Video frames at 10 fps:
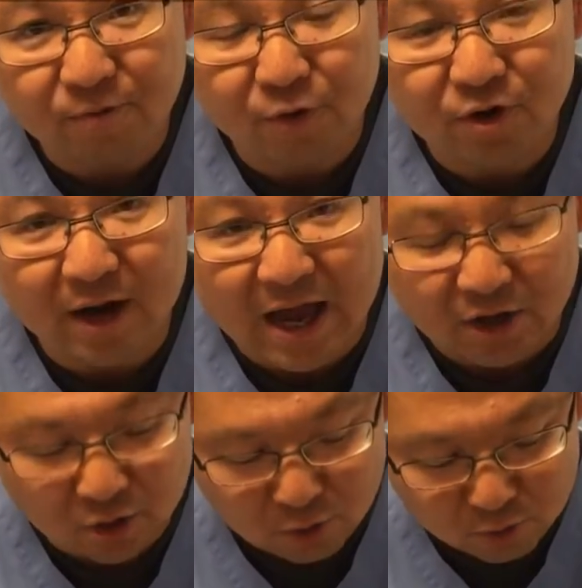Before you
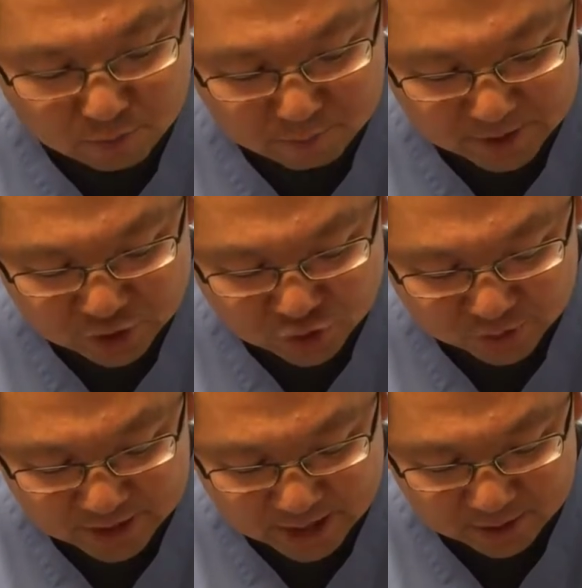let go, make
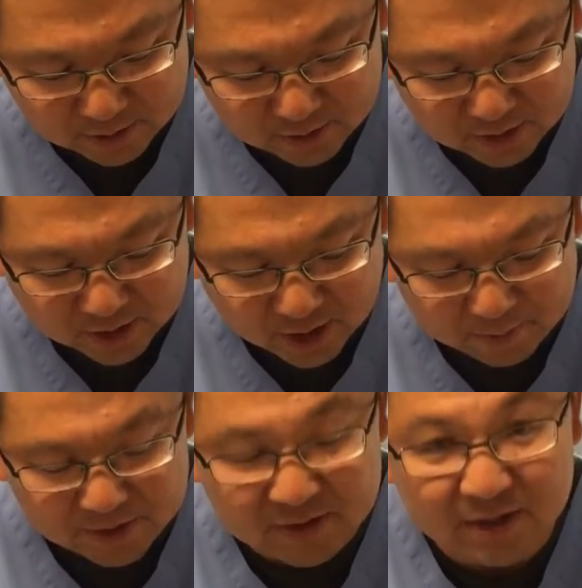sure that the
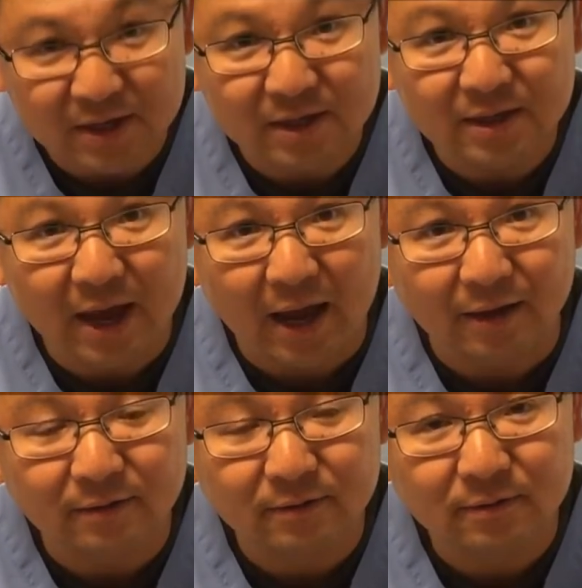cup is
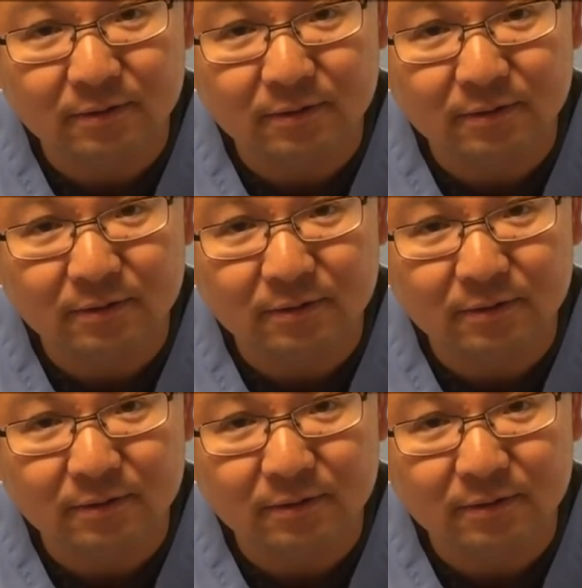intact.